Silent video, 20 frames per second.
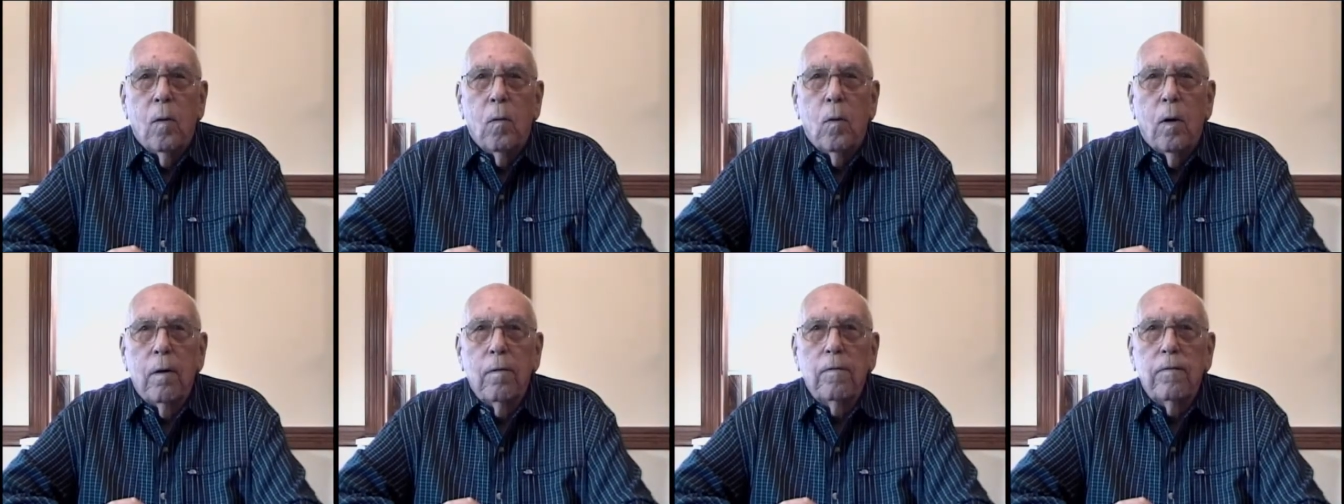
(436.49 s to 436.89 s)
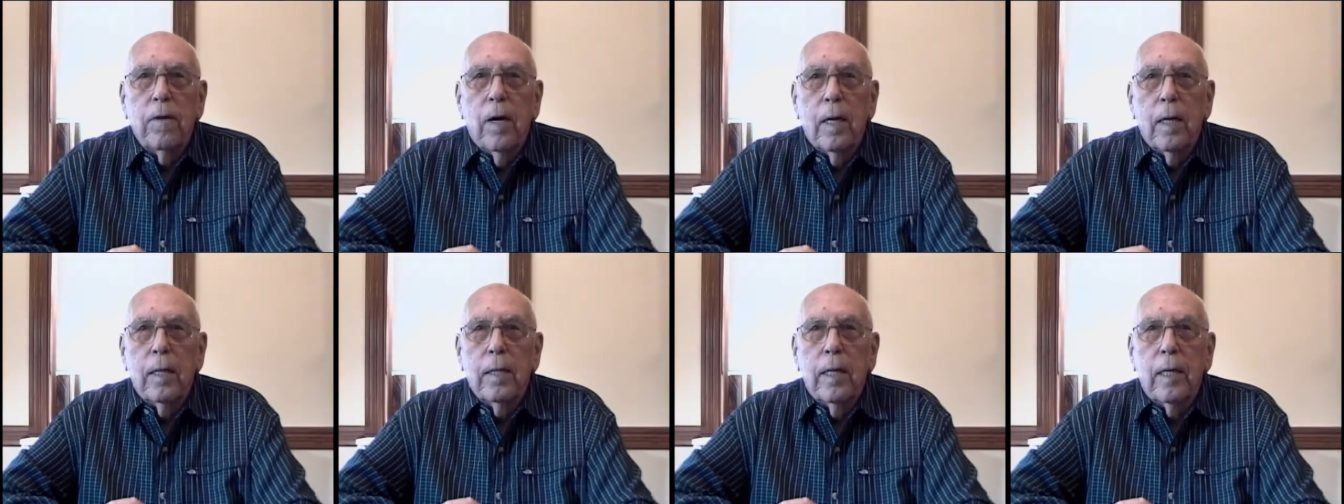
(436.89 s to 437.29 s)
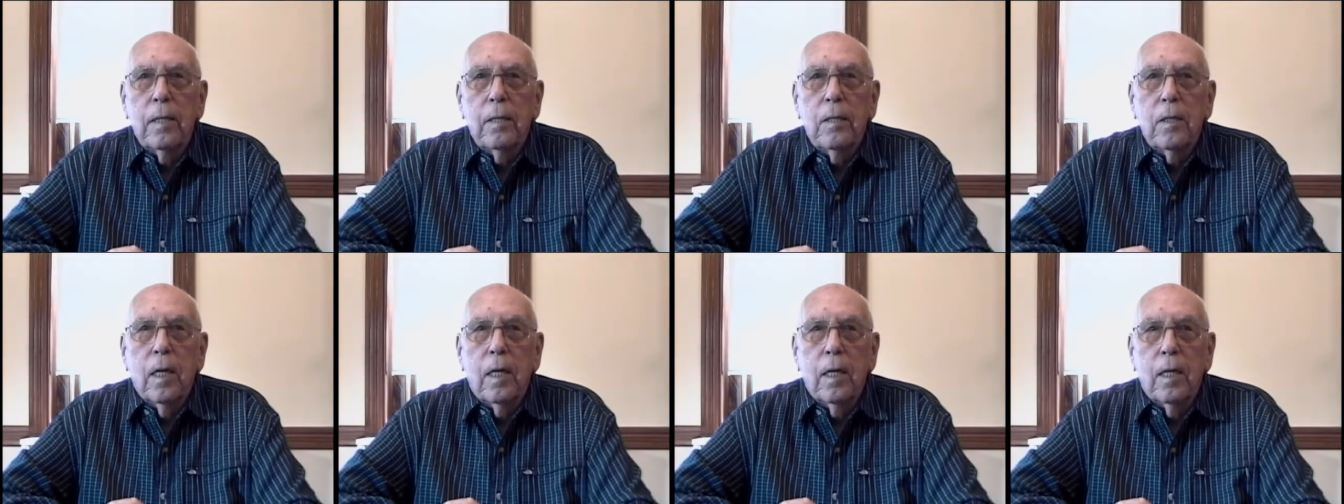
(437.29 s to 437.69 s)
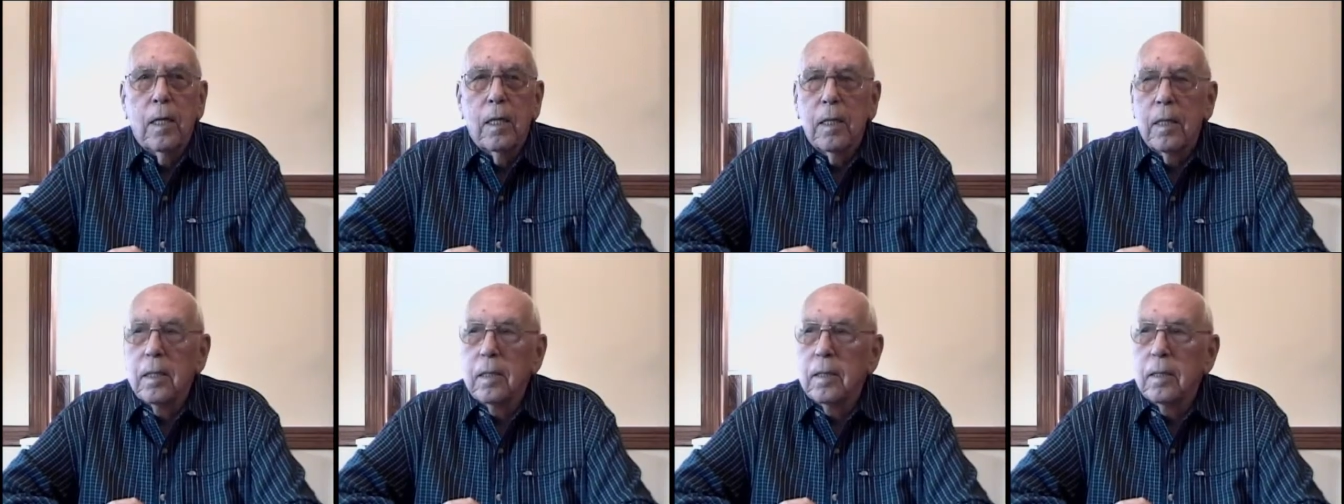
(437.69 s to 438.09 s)
one fellow
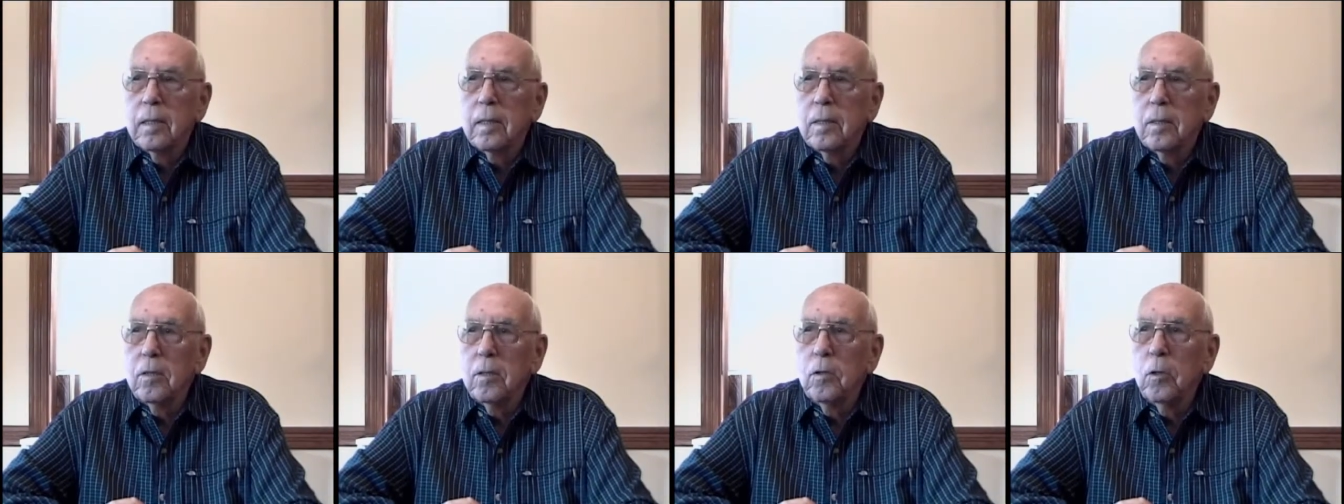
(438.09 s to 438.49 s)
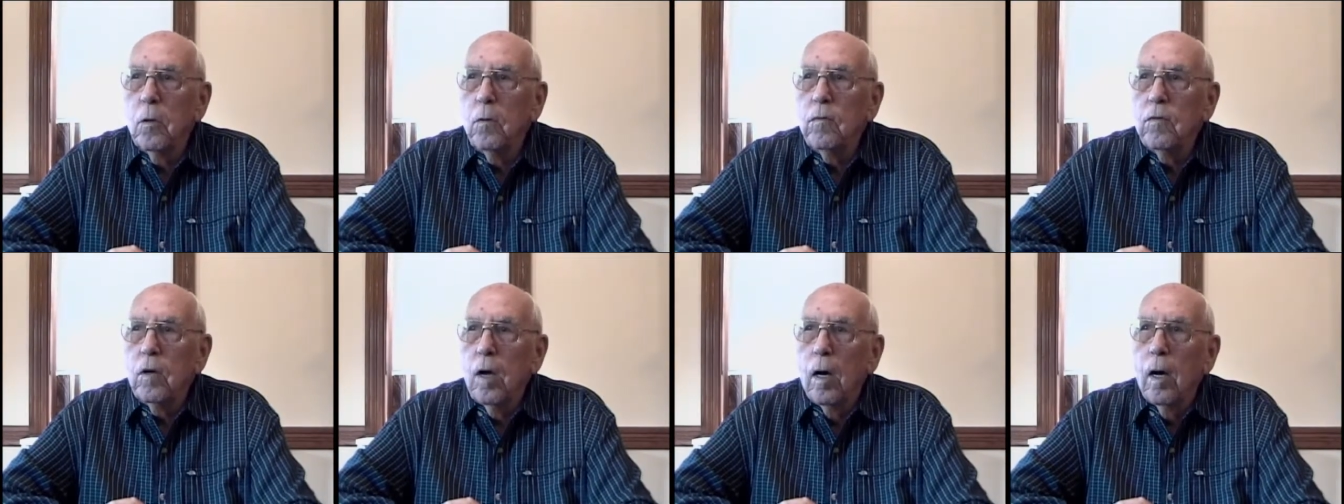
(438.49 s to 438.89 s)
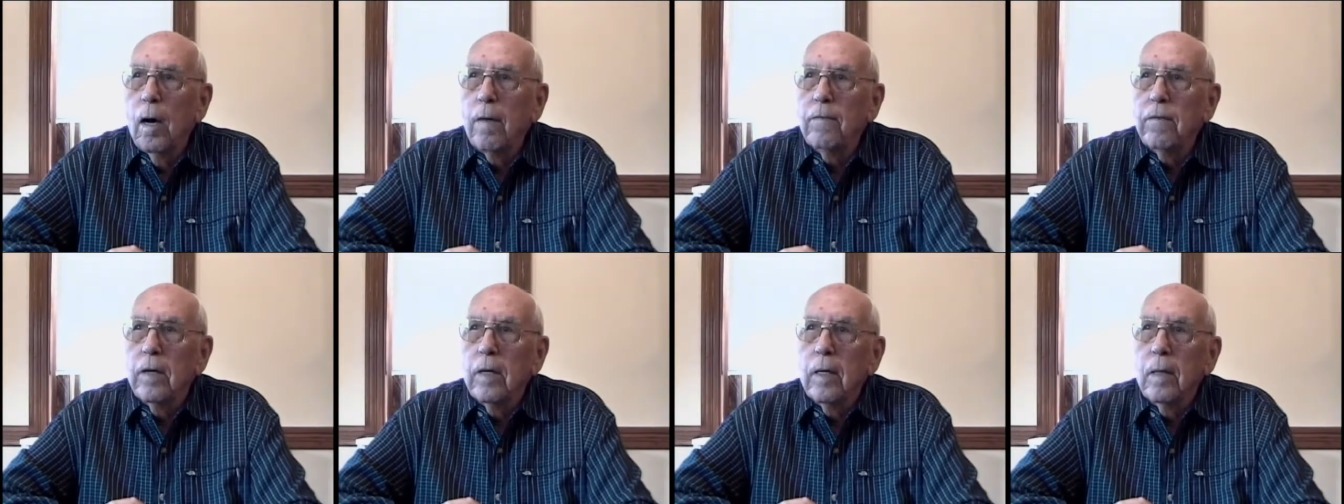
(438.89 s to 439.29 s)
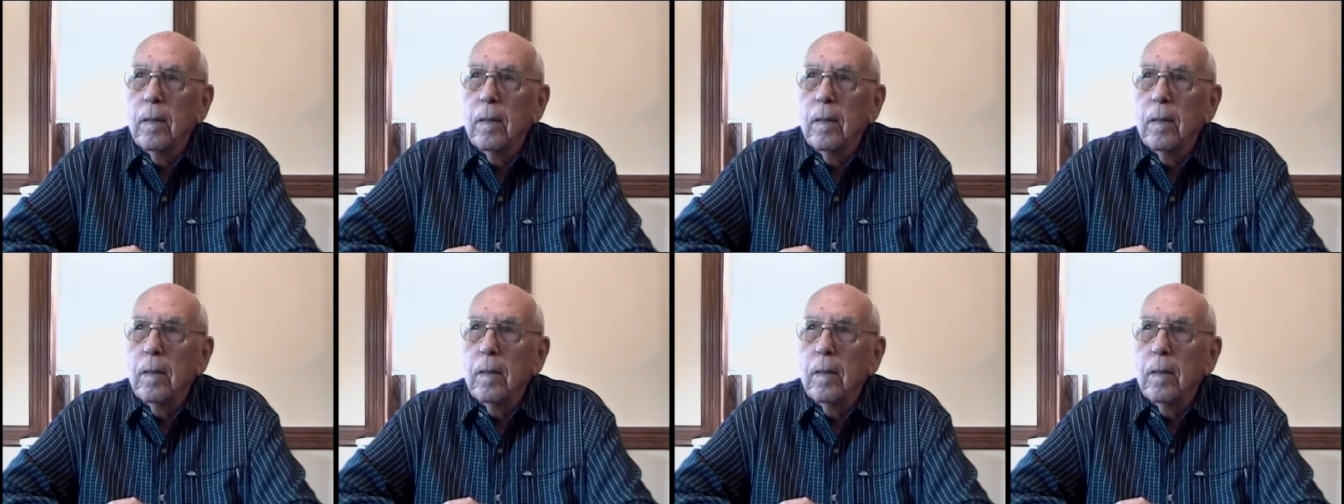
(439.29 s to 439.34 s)
that goofed off